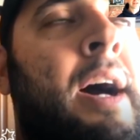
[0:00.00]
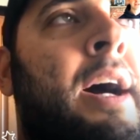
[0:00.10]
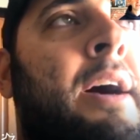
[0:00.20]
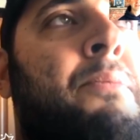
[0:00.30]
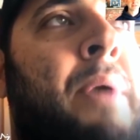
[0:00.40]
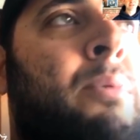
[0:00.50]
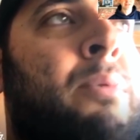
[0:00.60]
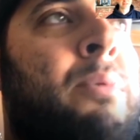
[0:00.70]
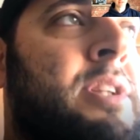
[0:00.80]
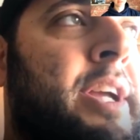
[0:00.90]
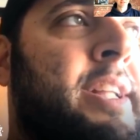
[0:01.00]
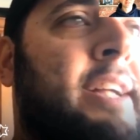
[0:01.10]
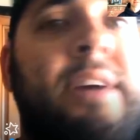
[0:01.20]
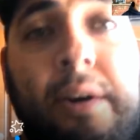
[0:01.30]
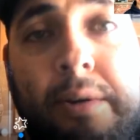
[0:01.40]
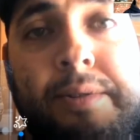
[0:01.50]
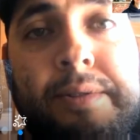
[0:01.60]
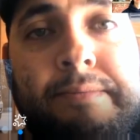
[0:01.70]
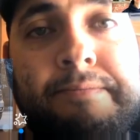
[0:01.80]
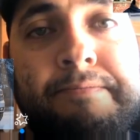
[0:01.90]
I was looking at
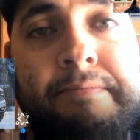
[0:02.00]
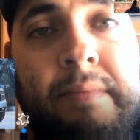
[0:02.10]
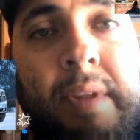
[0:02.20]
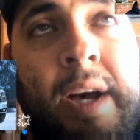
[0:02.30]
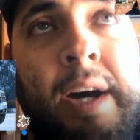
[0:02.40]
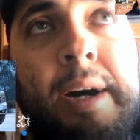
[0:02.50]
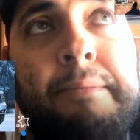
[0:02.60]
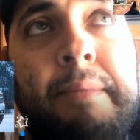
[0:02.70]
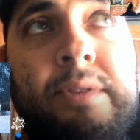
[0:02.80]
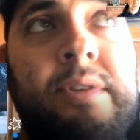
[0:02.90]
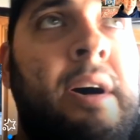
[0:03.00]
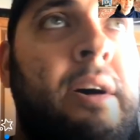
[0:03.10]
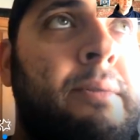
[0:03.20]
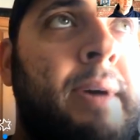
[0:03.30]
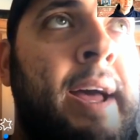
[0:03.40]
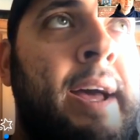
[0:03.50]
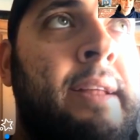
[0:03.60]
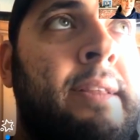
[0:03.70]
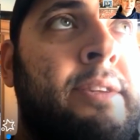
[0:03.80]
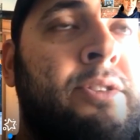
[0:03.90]
Tahoes, Tahoe
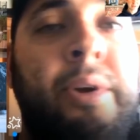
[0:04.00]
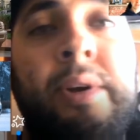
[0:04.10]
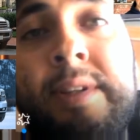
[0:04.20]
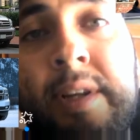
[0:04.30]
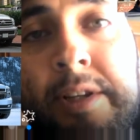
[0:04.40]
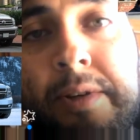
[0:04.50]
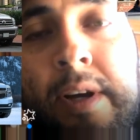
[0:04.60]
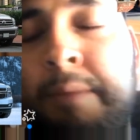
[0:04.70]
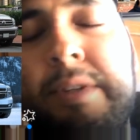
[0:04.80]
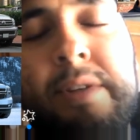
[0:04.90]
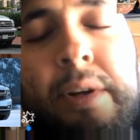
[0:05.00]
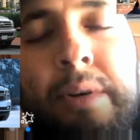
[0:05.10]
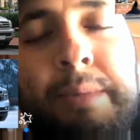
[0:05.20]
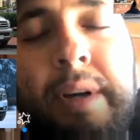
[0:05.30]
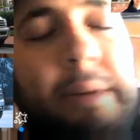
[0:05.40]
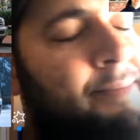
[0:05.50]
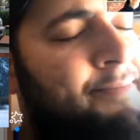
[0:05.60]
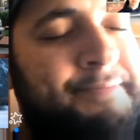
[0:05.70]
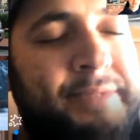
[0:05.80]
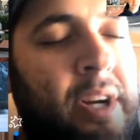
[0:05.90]
and the Toyota Tundra. I mean Tacoma.
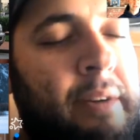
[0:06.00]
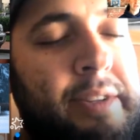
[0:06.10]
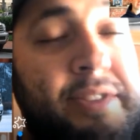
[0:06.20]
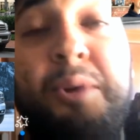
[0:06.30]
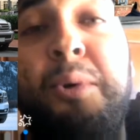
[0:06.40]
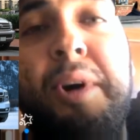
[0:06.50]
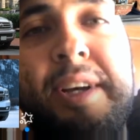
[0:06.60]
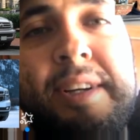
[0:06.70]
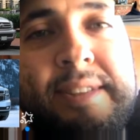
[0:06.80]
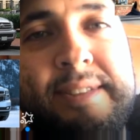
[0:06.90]
Sorry, Sequoia.